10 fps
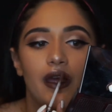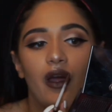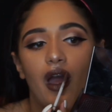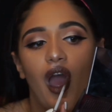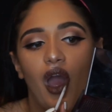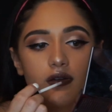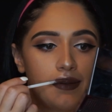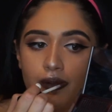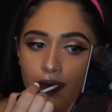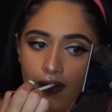and you'll see that
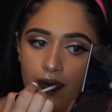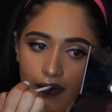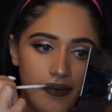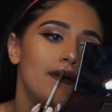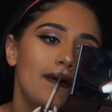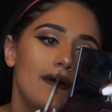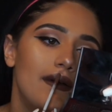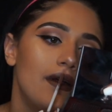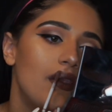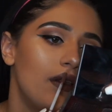I'm going to add another
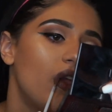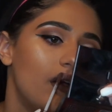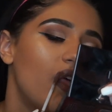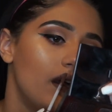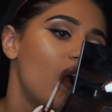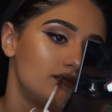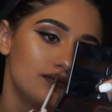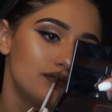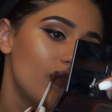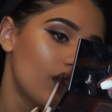lipstick, and it just
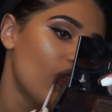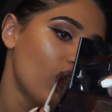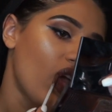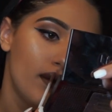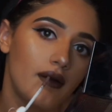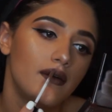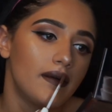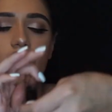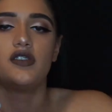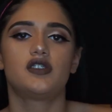was the best
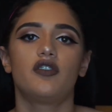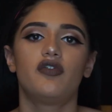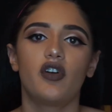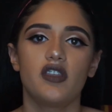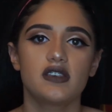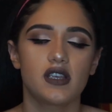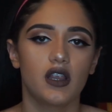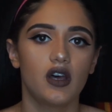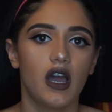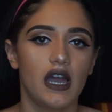combination. So for this
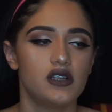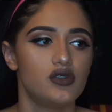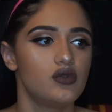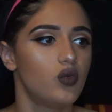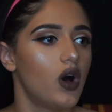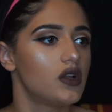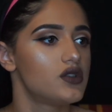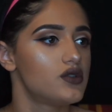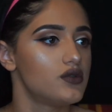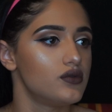look, I do want
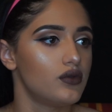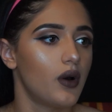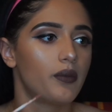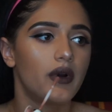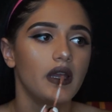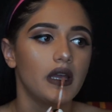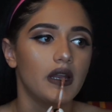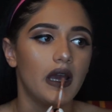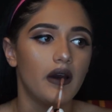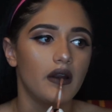to bring it
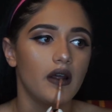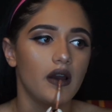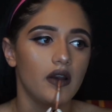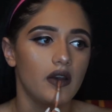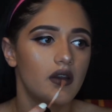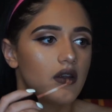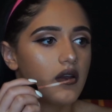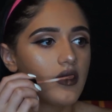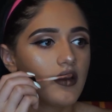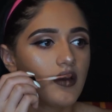down a notch.
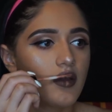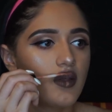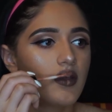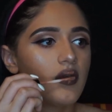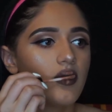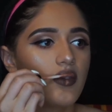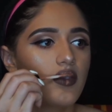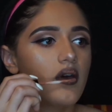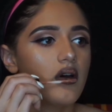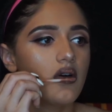
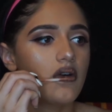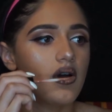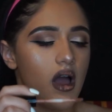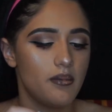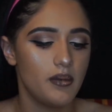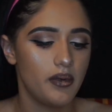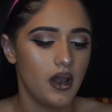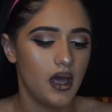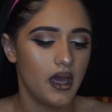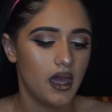So I'm
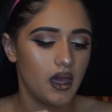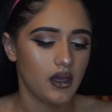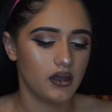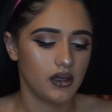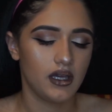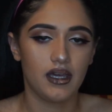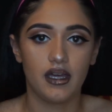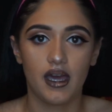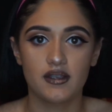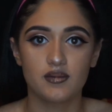applying
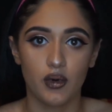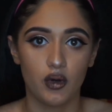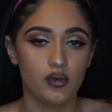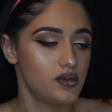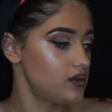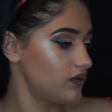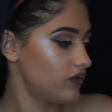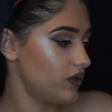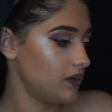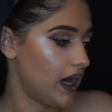Expose
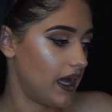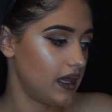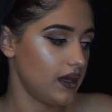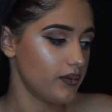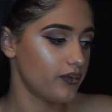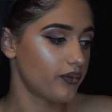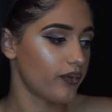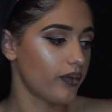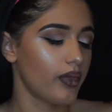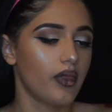from Kylie,
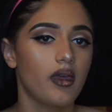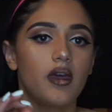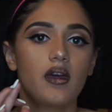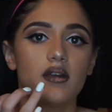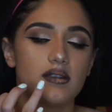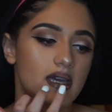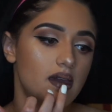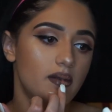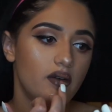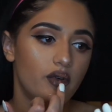
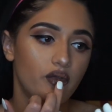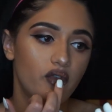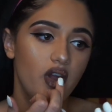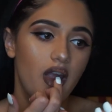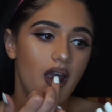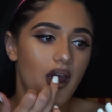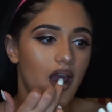taking my ring finger,